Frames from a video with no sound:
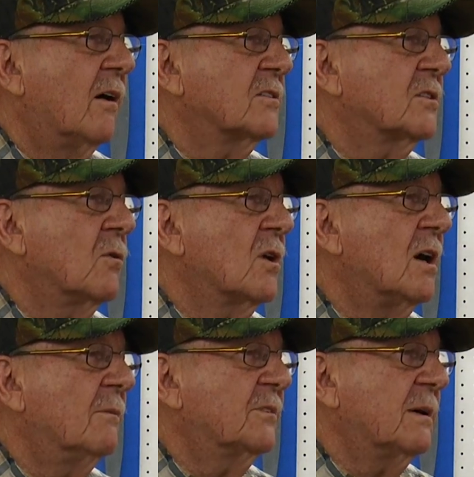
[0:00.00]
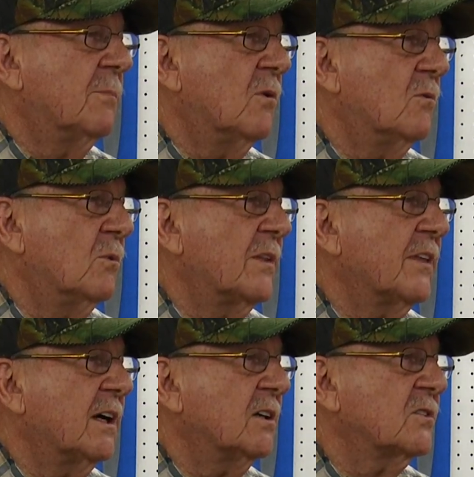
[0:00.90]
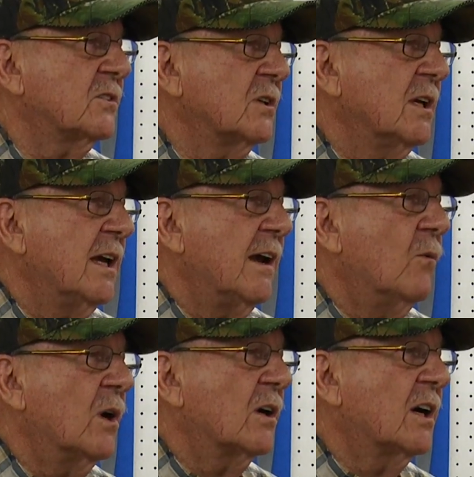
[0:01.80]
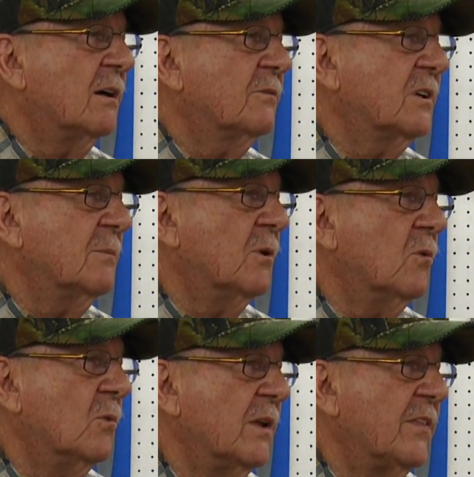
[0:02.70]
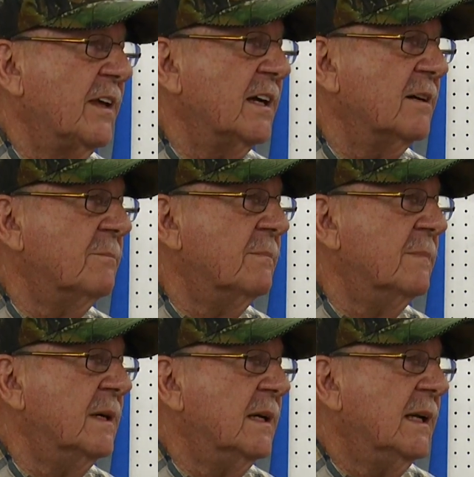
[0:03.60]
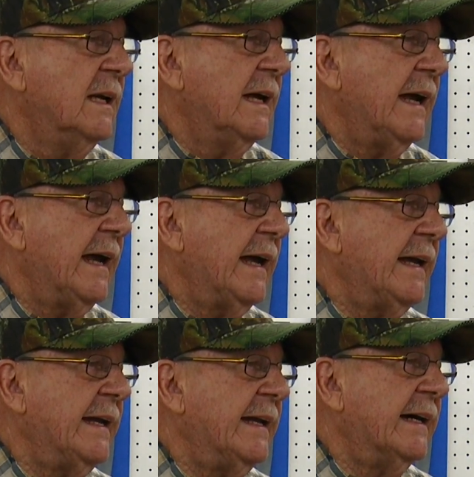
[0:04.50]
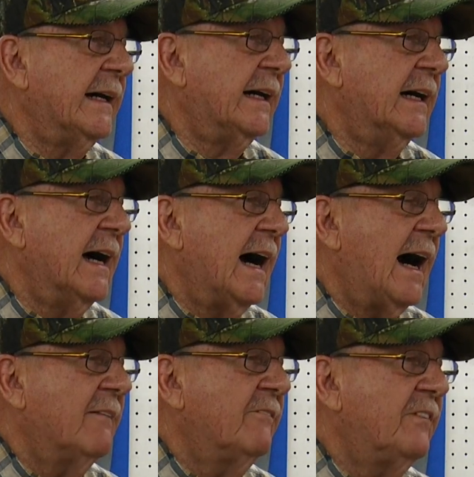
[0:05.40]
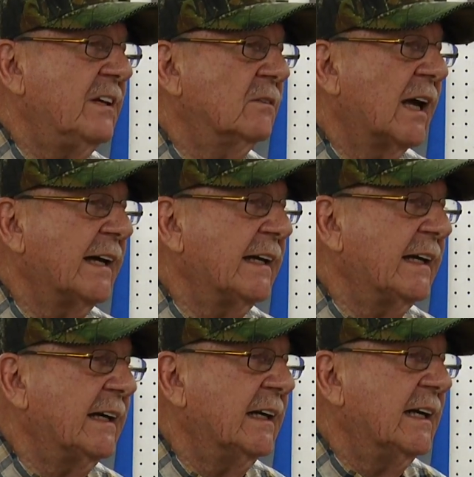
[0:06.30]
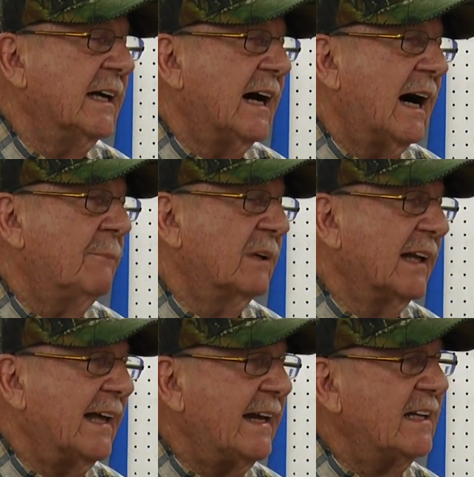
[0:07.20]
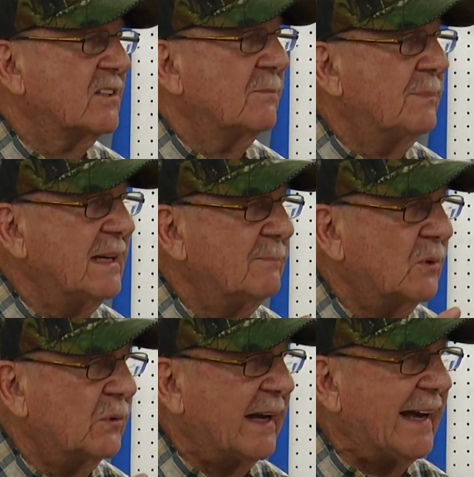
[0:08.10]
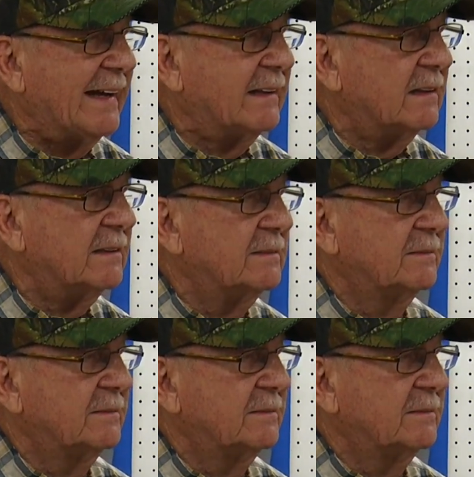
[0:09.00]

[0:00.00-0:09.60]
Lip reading: so comfortable with us, and we're comfortable with them, and I feel like I'm letting some people down,